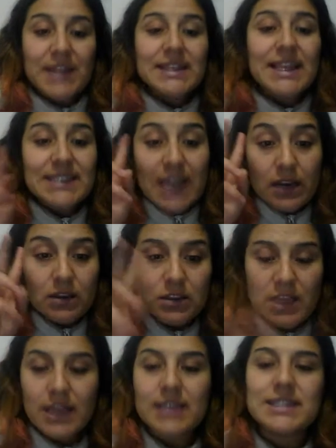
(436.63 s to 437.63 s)
The second
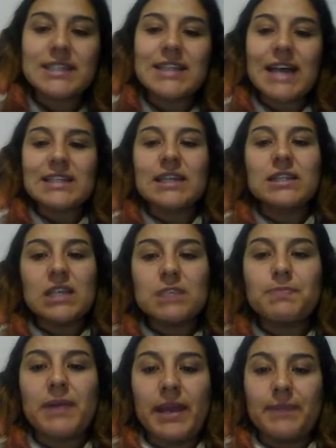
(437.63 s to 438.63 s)
thing is the data
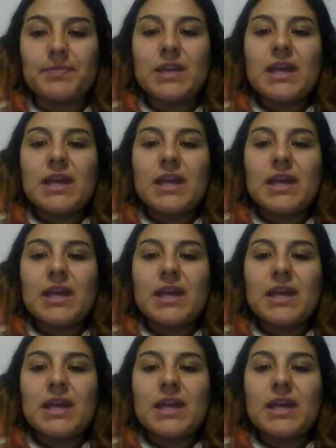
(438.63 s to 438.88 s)
display.